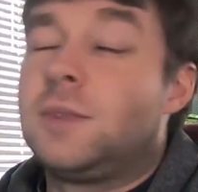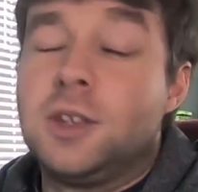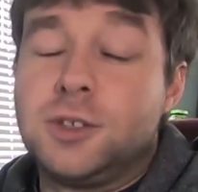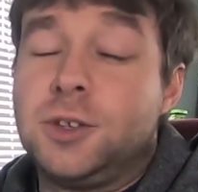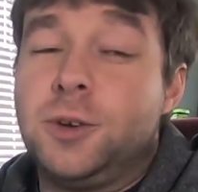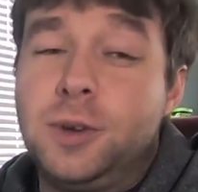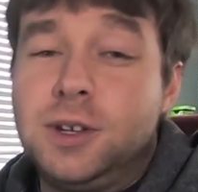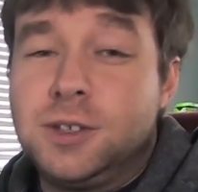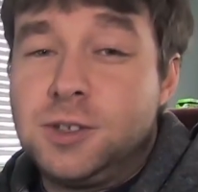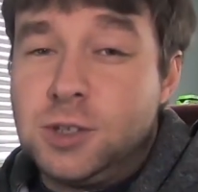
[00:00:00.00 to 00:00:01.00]
So it
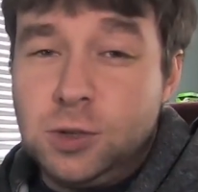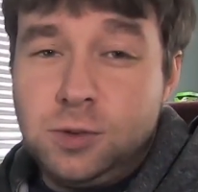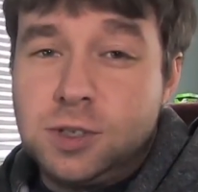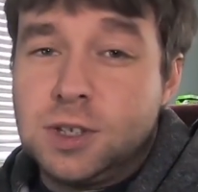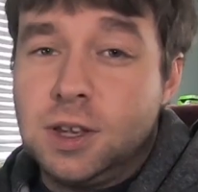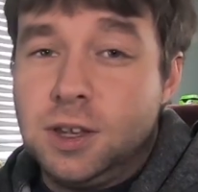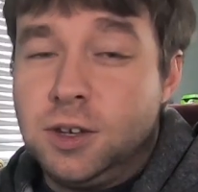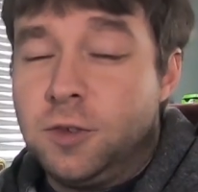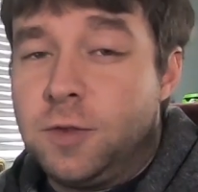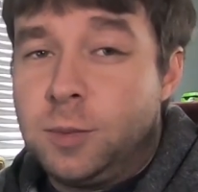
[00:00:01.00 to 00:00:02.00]
is Tuesday,
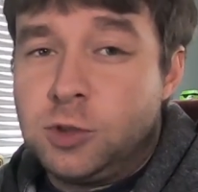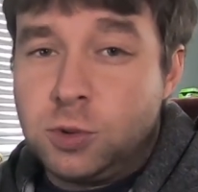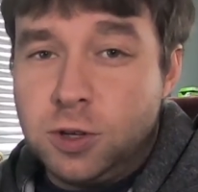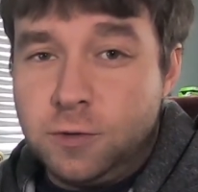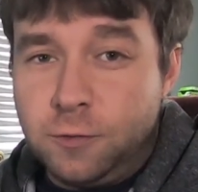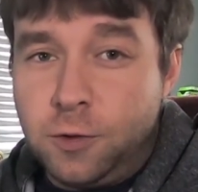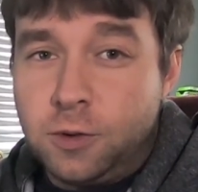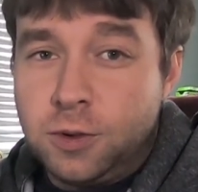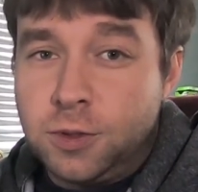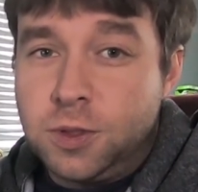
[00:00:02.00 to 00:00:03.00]
November
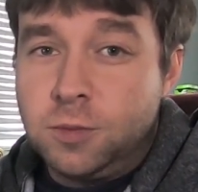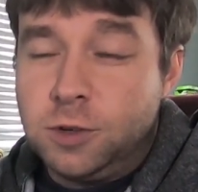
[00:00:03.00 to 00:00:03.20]
24th,